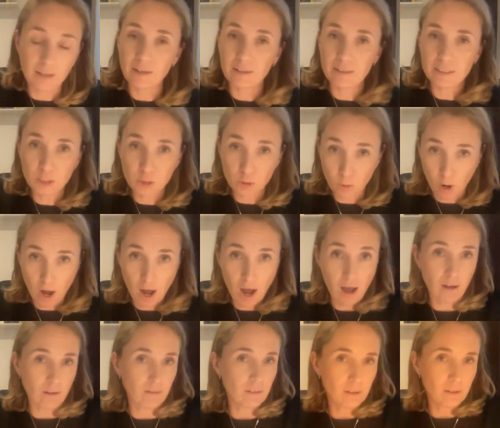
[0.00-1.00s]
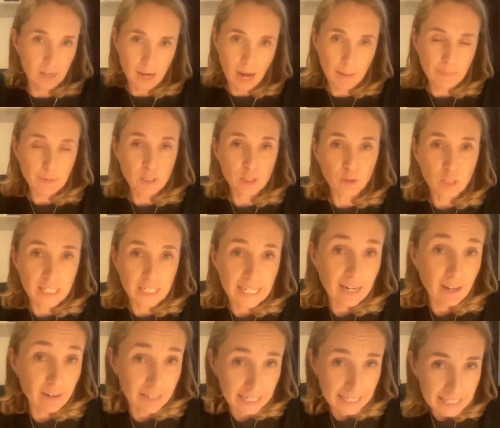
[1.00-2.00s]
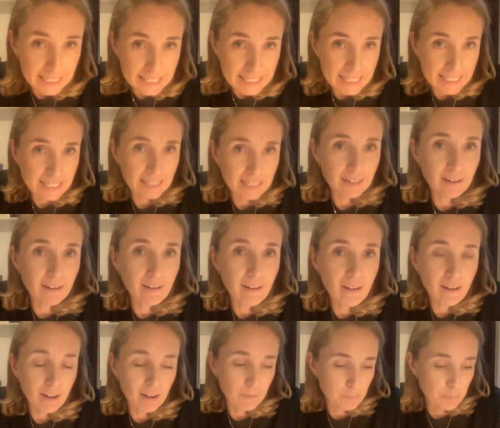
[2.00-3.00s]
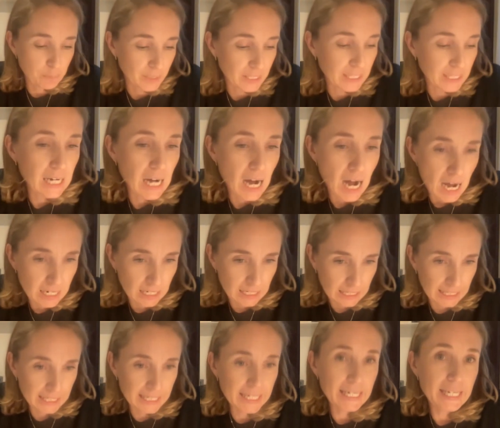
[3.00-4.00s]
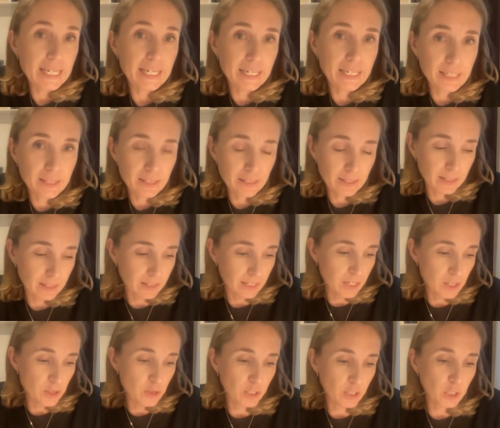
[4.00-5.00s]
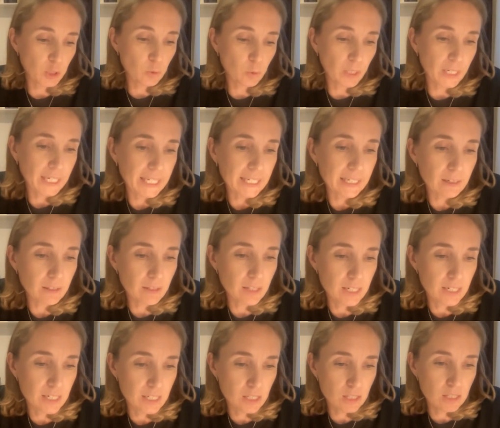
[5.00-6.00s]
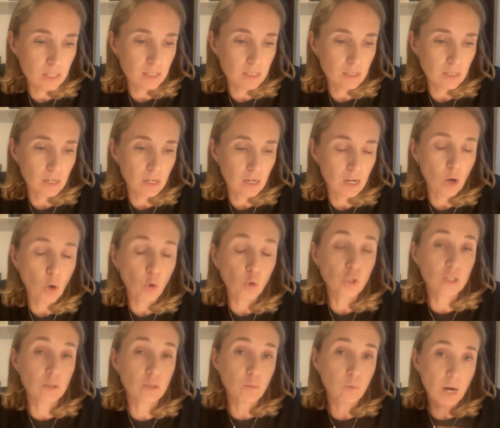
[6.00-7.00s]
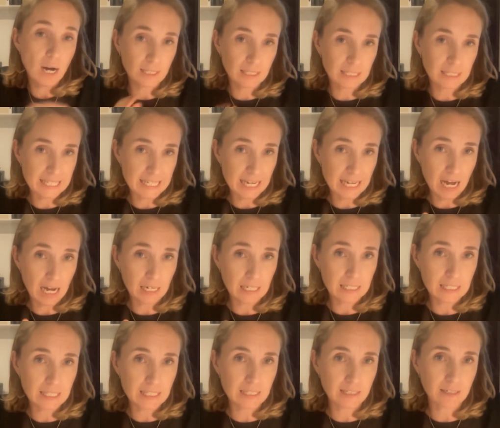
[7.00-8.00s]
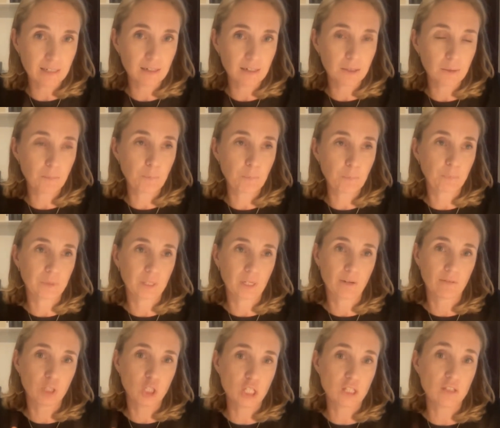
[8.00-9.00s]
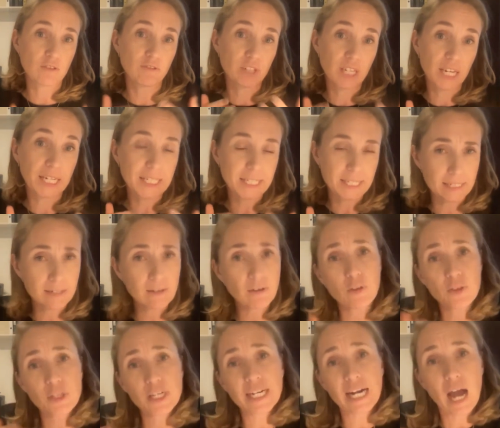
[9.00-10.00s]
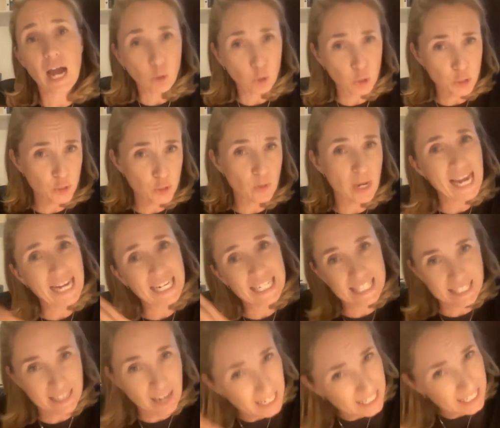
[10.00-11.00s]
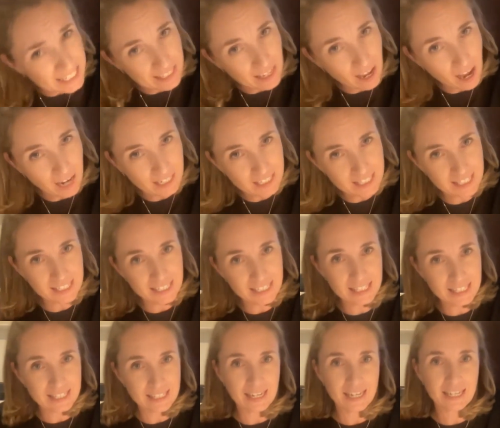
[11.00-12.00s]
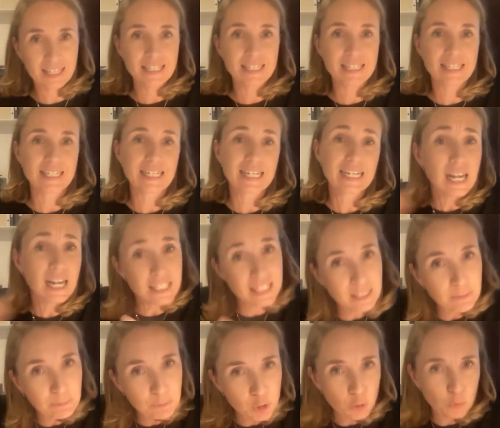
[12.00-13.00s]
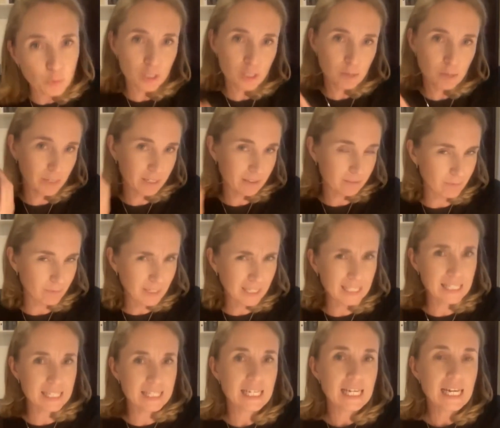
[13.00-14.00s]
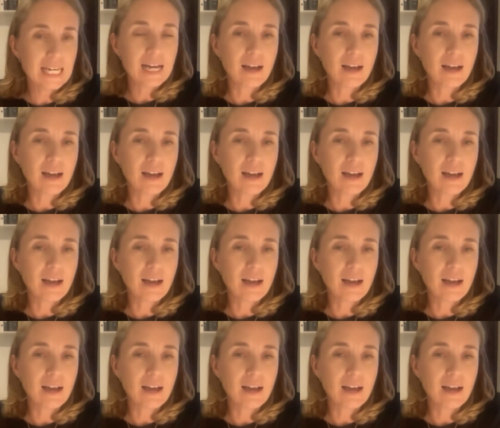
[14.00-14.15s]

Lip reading: You are absolutely correct. Currently in the UAE, there is only one tax, which is VAT. There are also excise taxes and custom duties, but that is